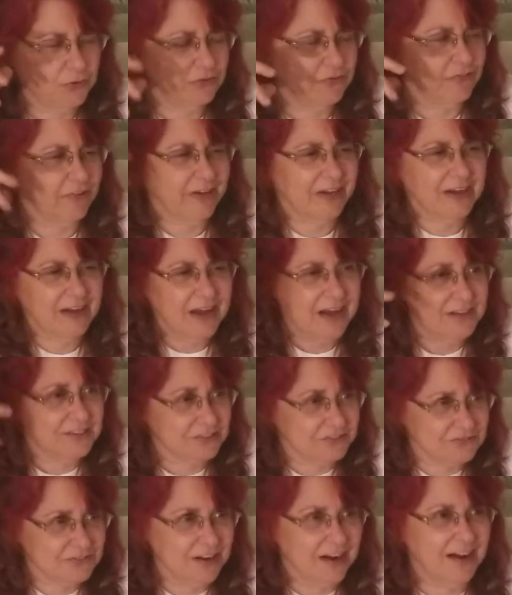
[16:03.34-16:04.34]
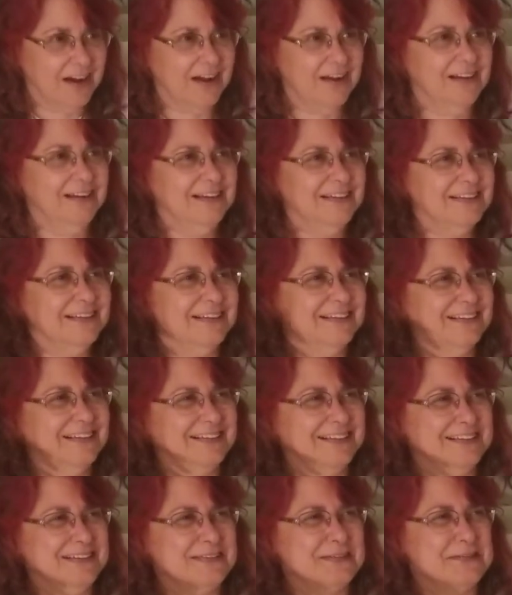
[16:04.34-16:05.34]
for a chazara,
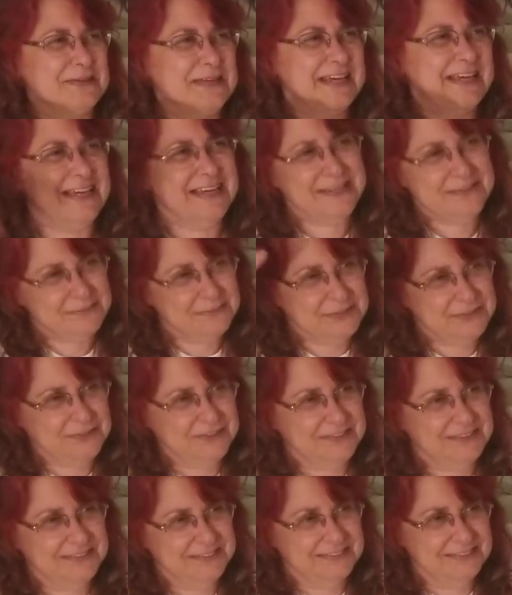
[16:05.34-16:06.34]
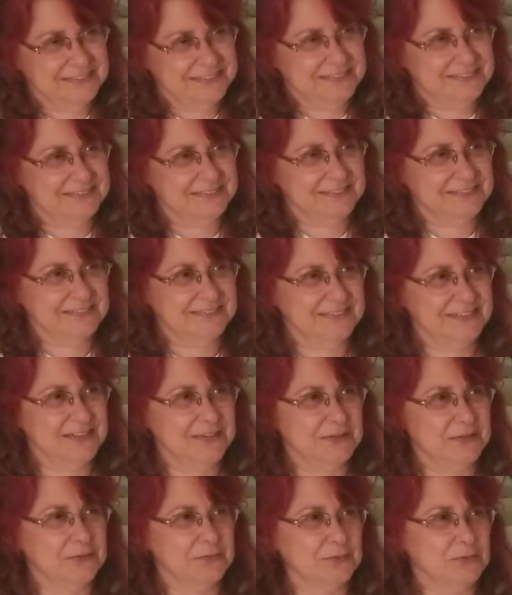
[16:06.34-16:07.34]
okay, which is,
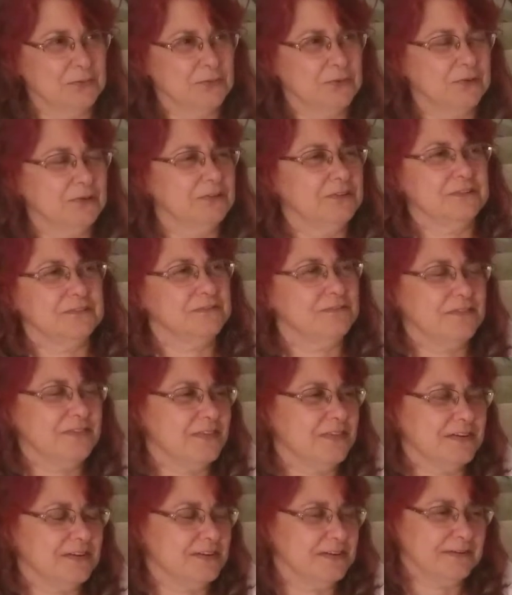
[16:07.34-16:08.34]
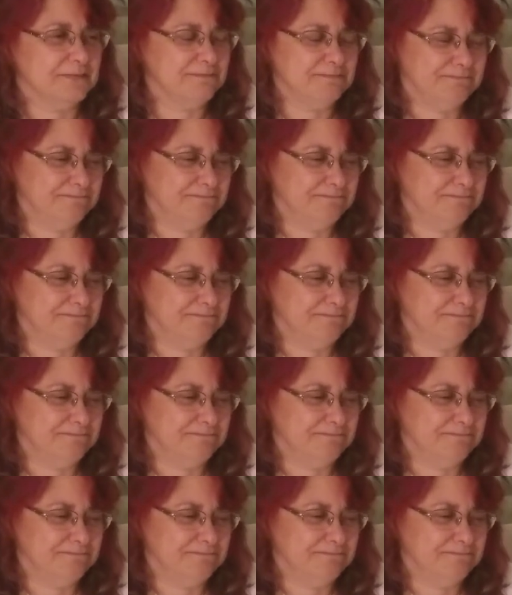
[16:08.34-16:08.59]
all of the